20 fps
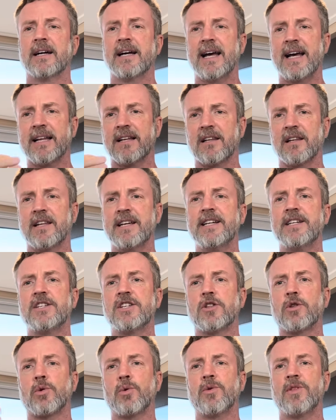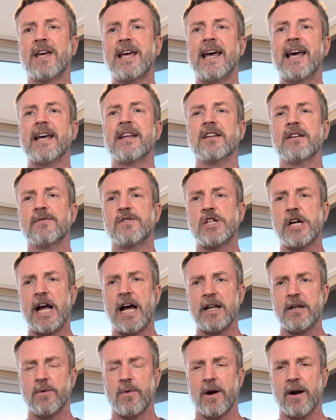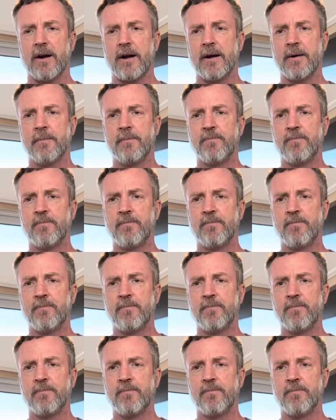at least through the end of January,